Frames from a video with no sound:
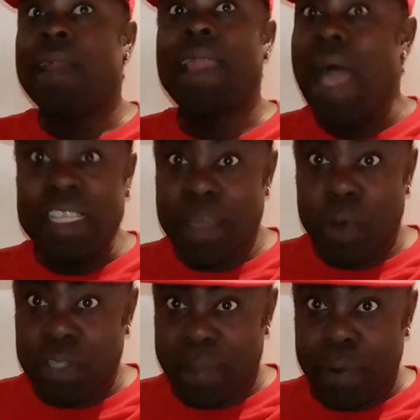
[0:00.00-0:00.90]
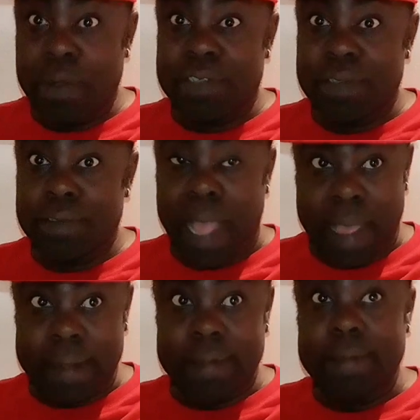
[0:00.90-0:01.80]
a large amount of persons,
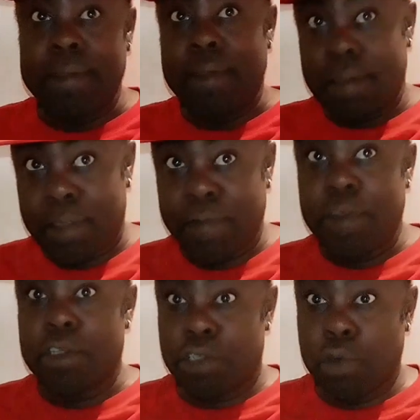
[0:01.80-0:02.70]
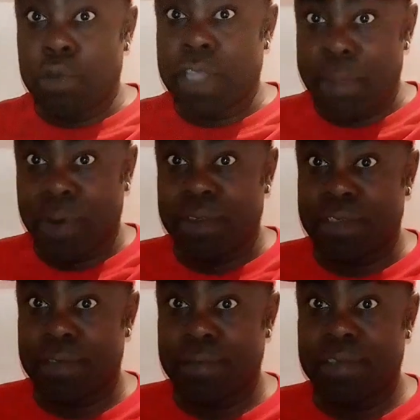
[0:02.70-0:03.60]
and the video shows a
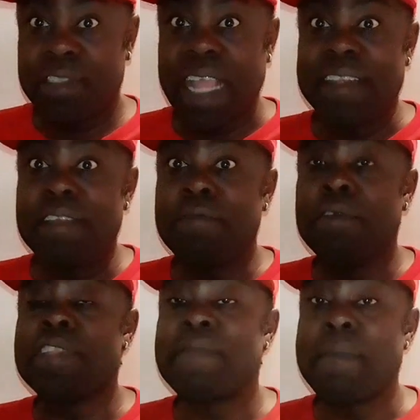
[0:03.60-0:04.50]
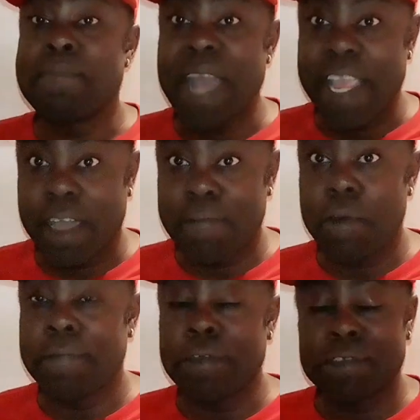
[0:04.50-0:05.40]
person standing in front of a
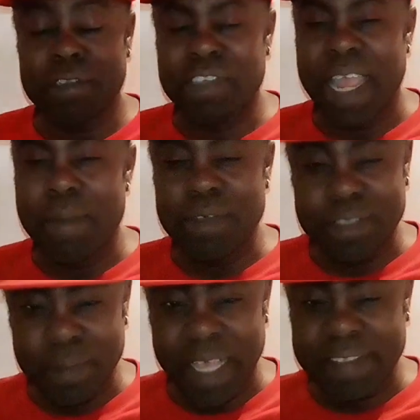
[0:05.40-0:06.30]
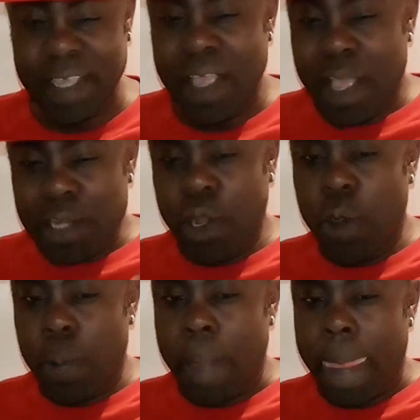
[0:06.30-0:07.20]
microphone, viewers and subscribers. See what I say?
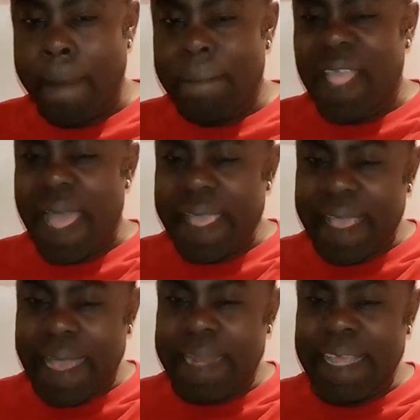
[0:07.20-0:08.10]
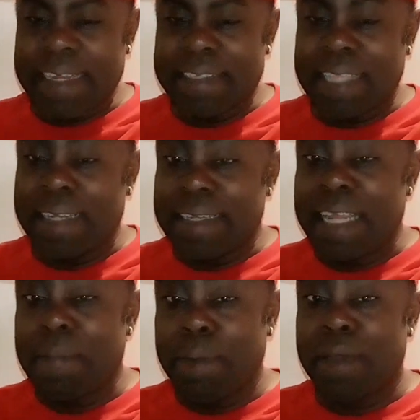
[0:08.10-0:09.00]
No, I got the understanding
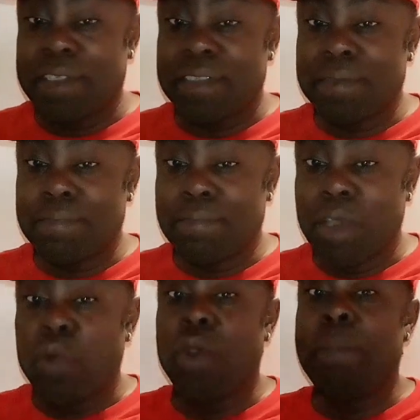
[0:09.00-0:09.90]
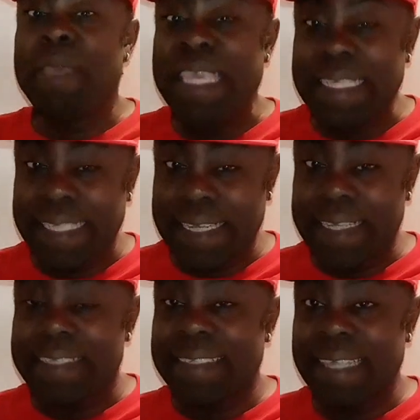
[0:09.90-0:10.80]
that the person
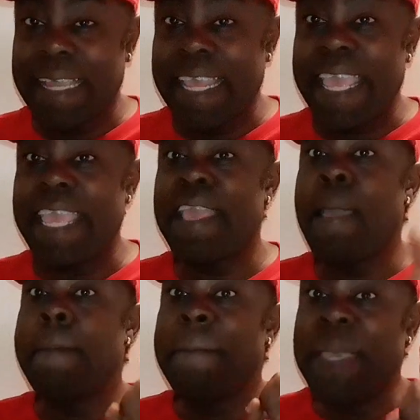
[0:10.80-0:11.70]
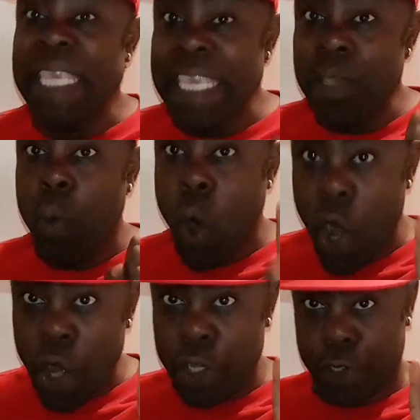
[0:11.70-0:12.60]
repeatedly said a P
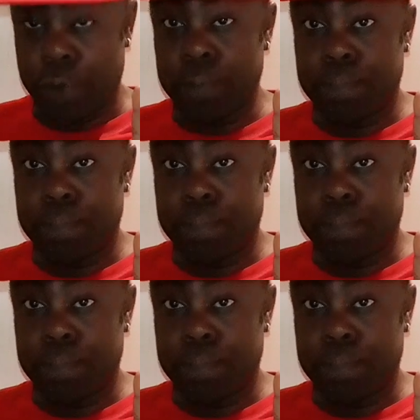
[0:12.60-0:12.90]
word.